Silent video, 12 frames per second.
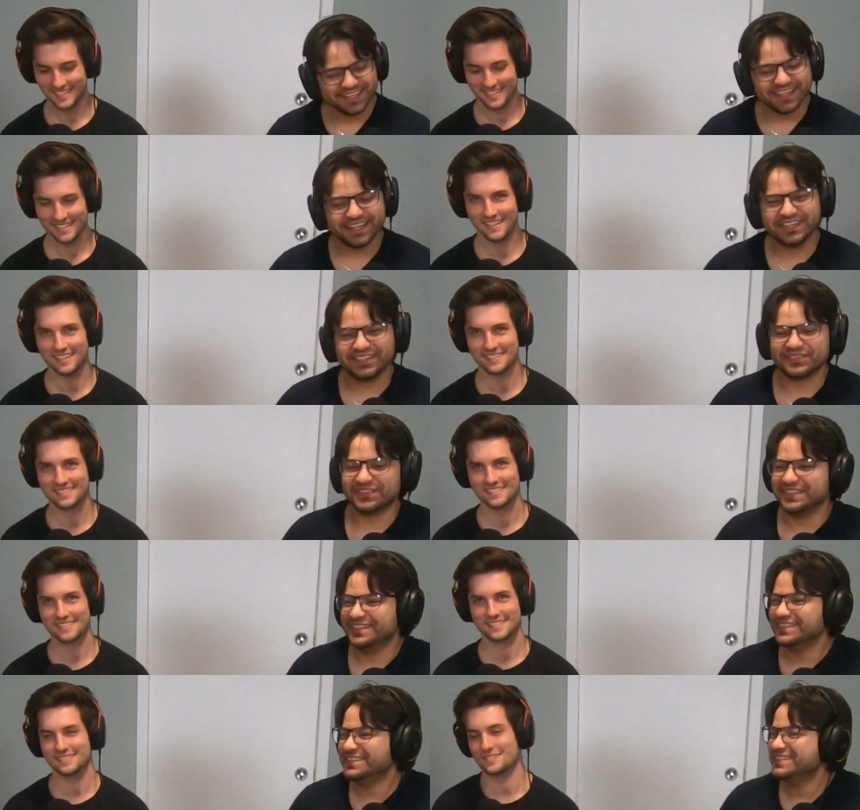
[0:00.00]
Speaker 1: That's it's,
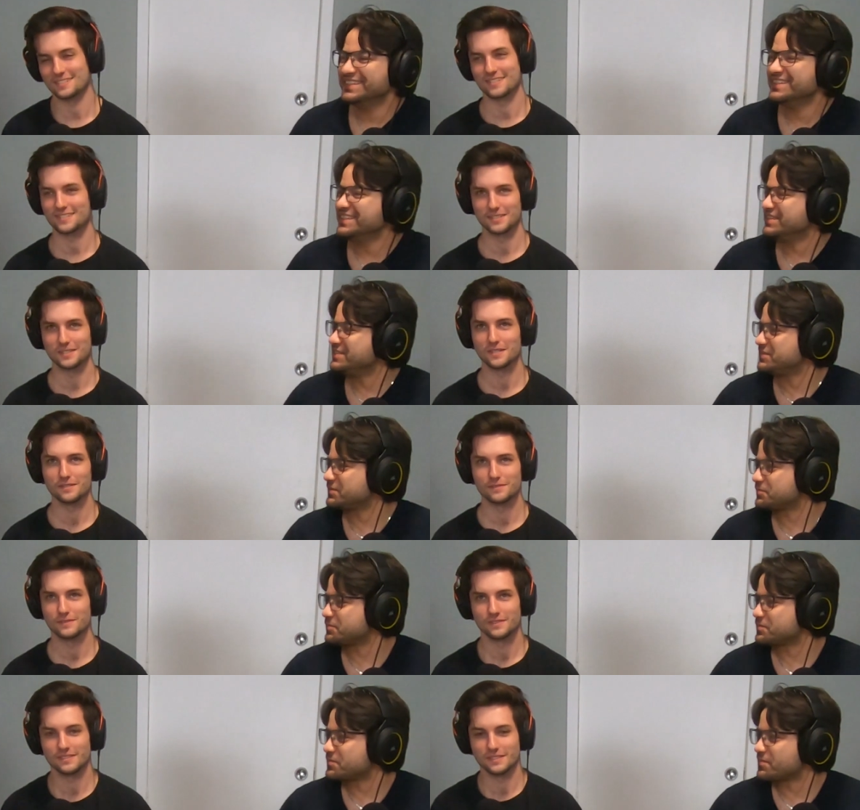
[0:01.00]
funny. It's just because I
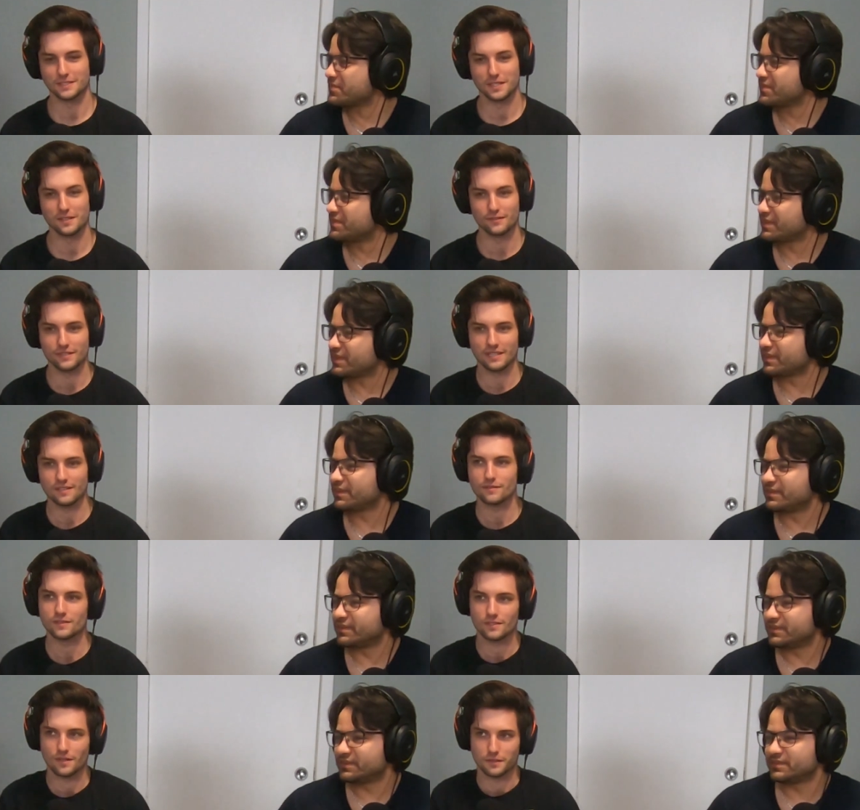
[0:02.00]
love love the end
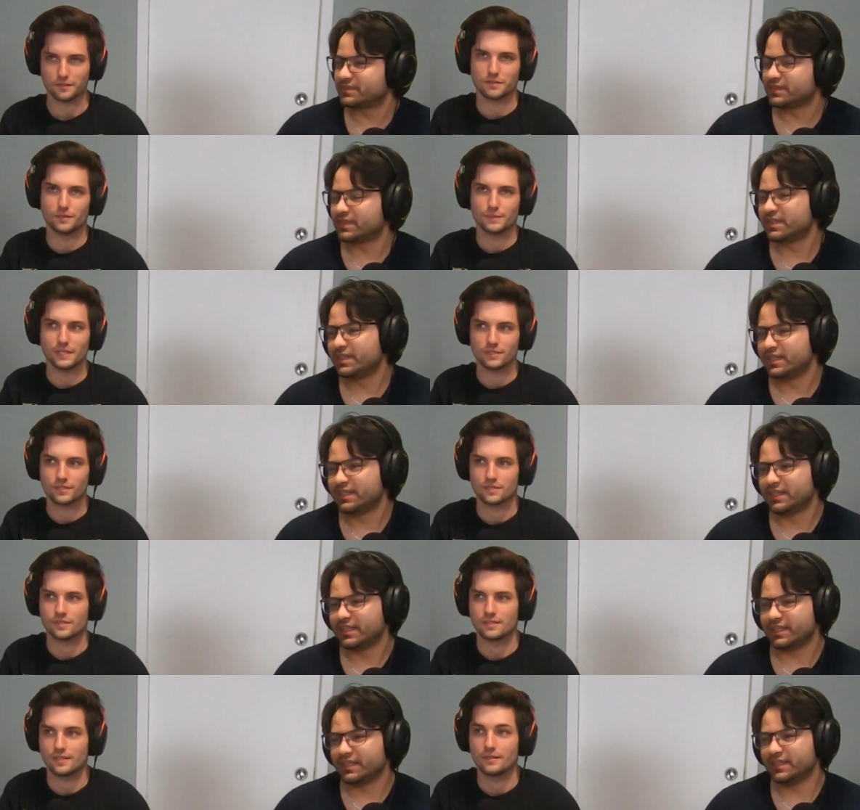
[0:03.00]
of this arc so
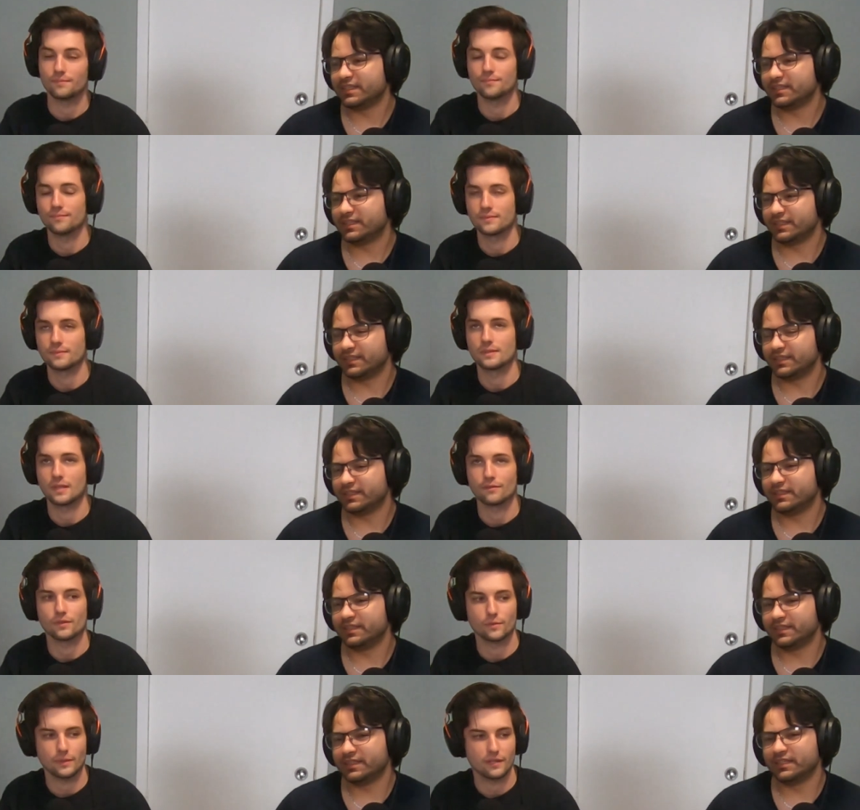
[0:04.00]
much, and I'm
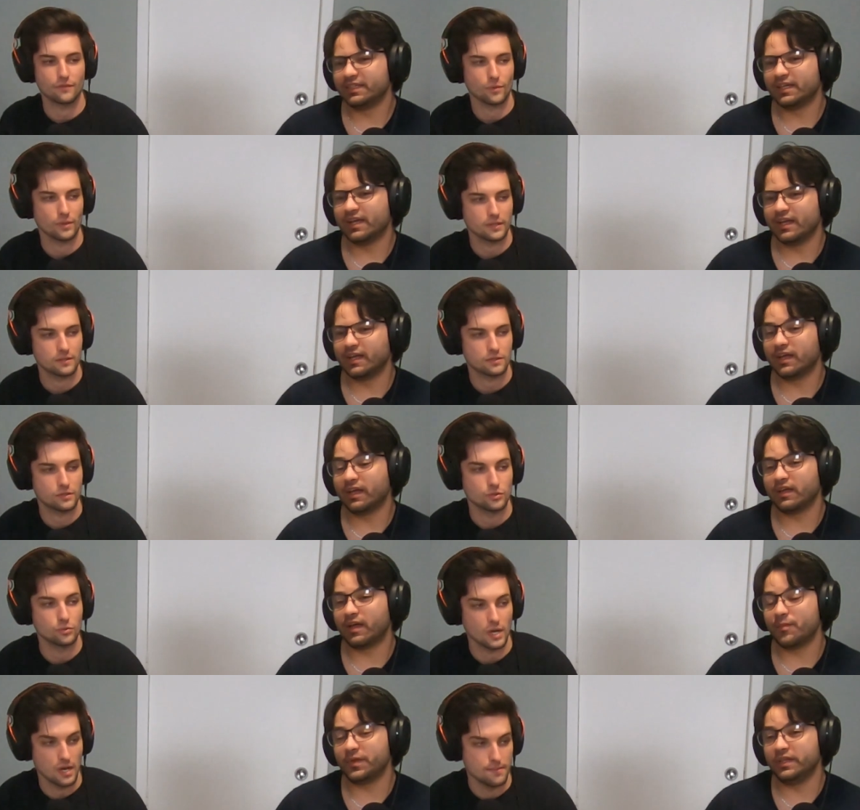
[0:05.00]
definitely ready for it. I,
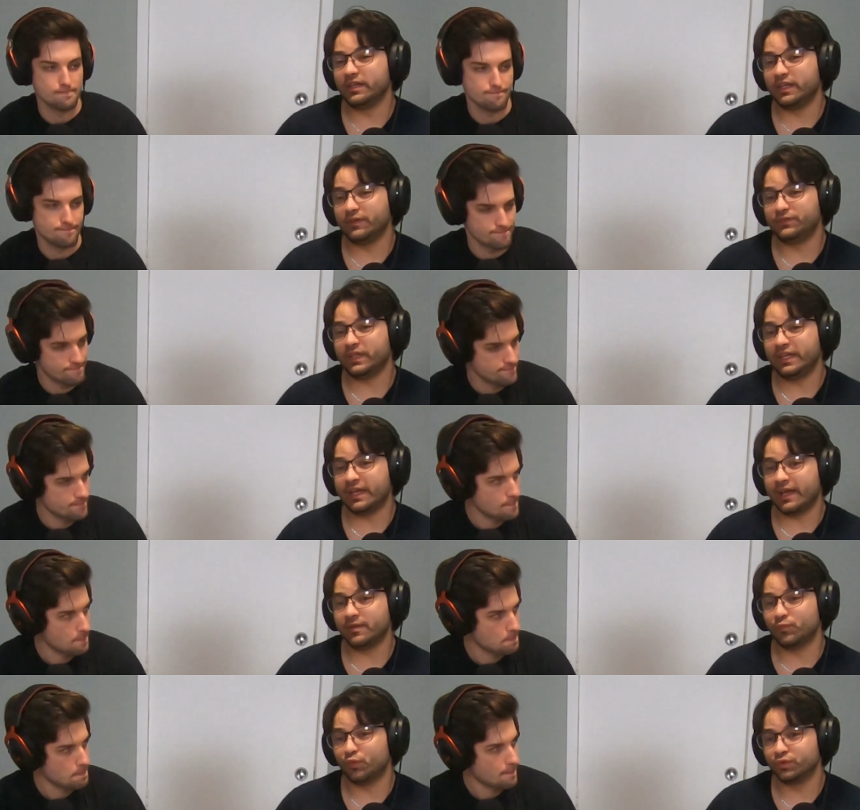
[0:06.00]
Speaker 2: I mean, if they
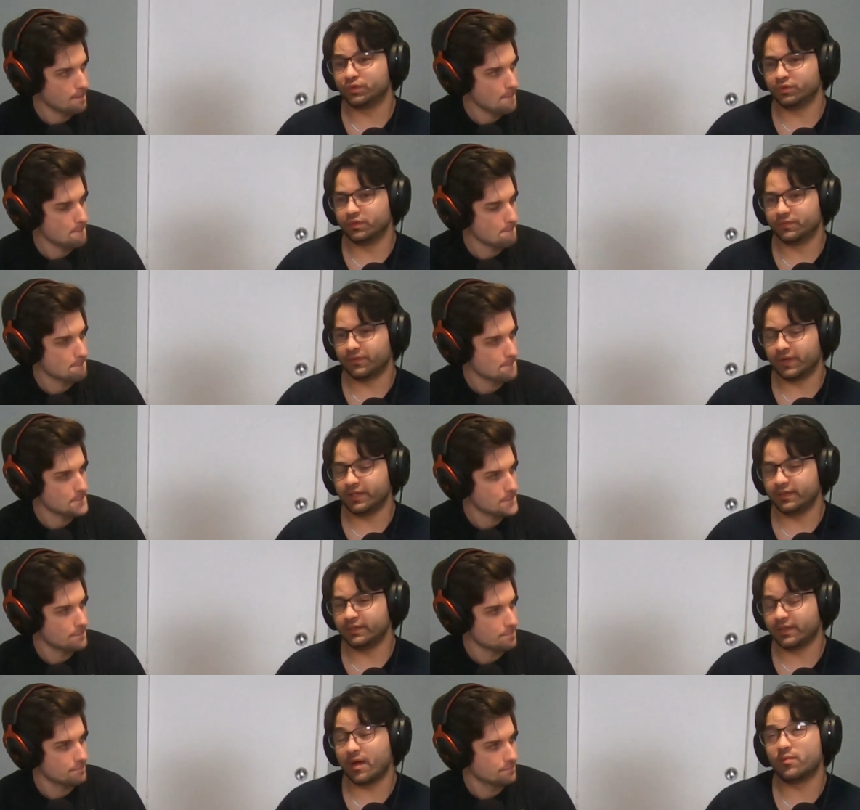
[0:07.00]
add more to the
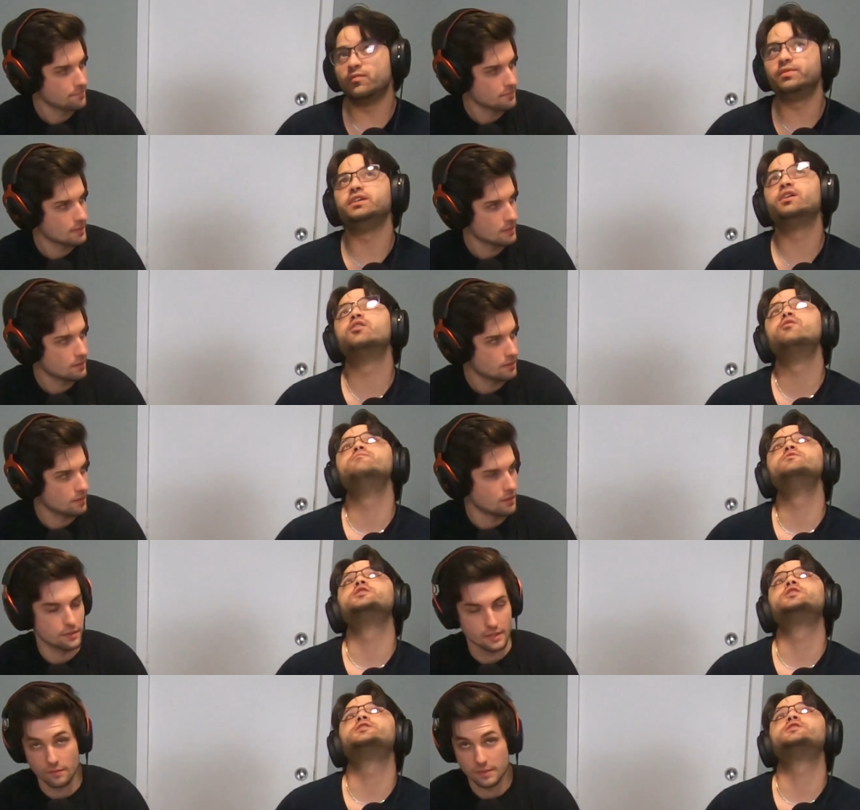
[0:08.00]
fight, that will be oh
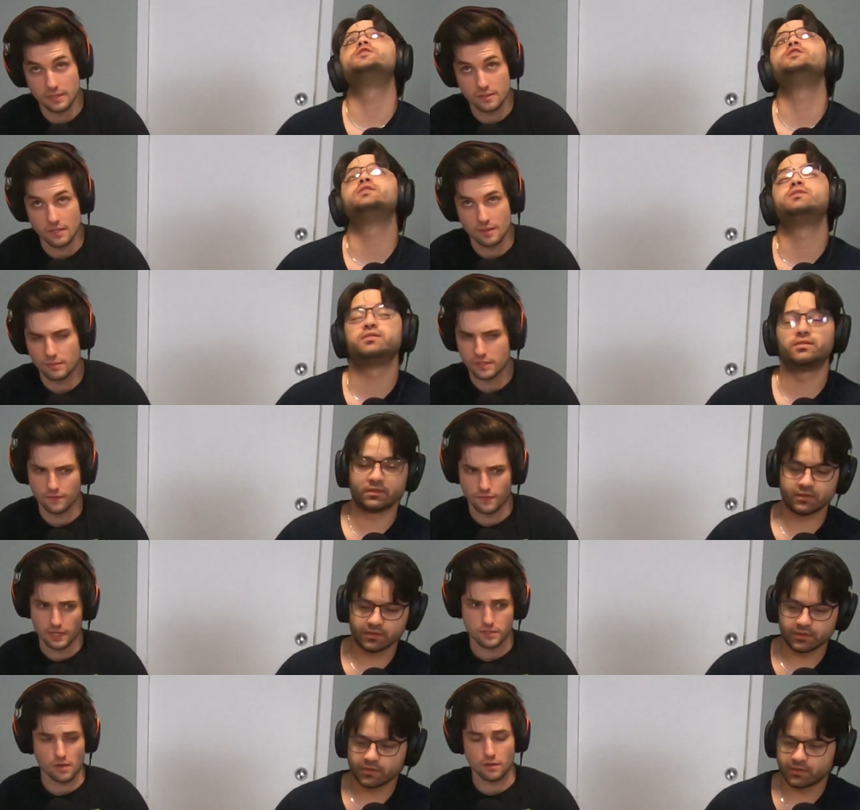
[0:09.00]
Speaker 1: my. That will be insane. But the
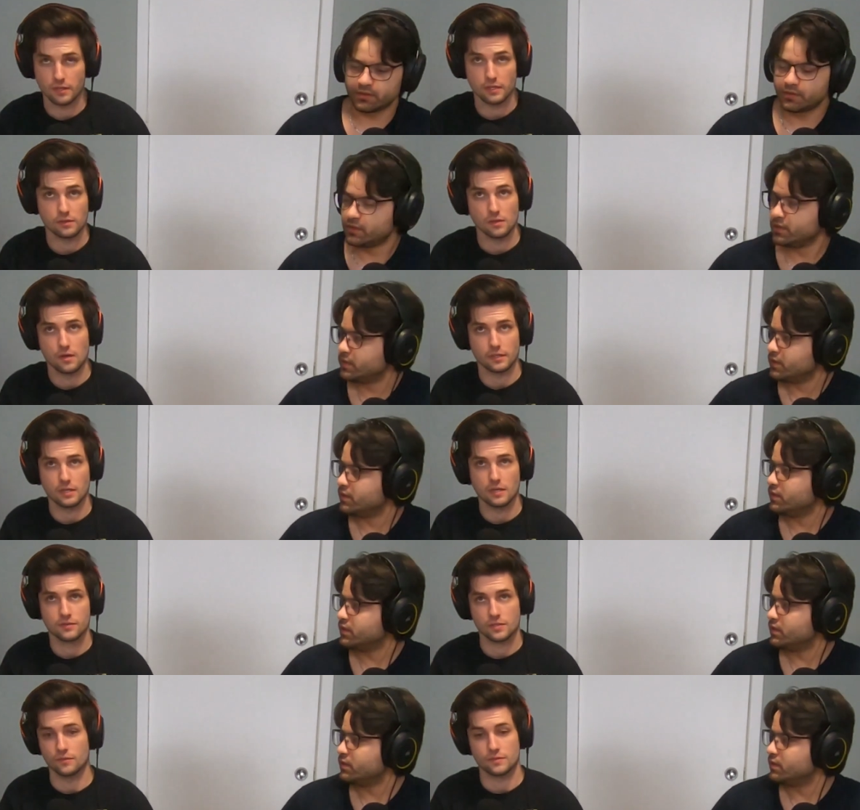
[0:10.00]
fight's already long
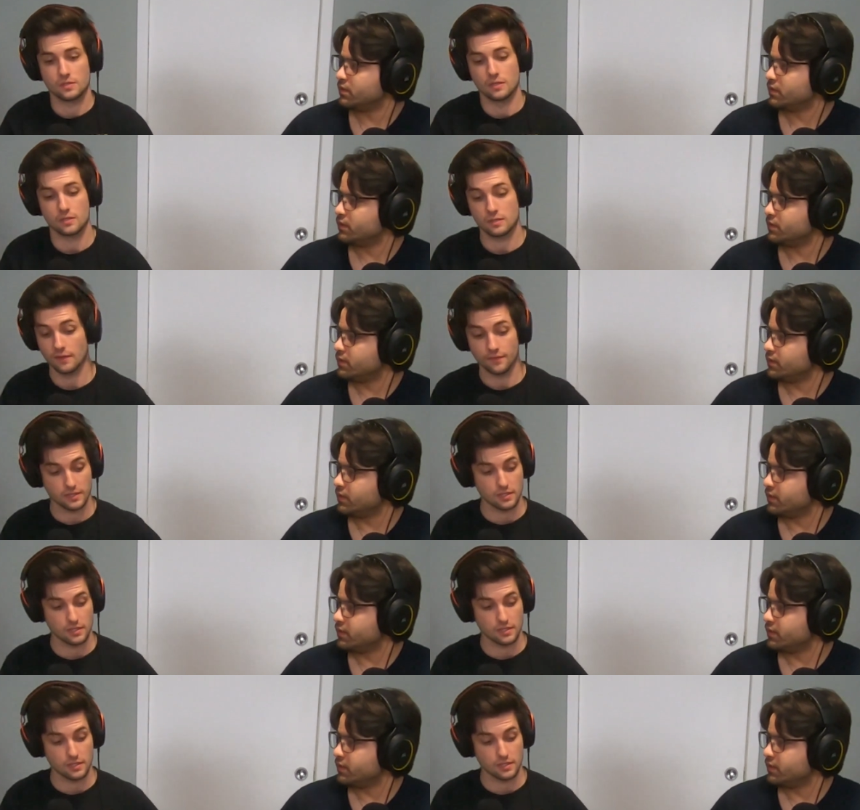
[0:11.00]
enough, so if it's, if it's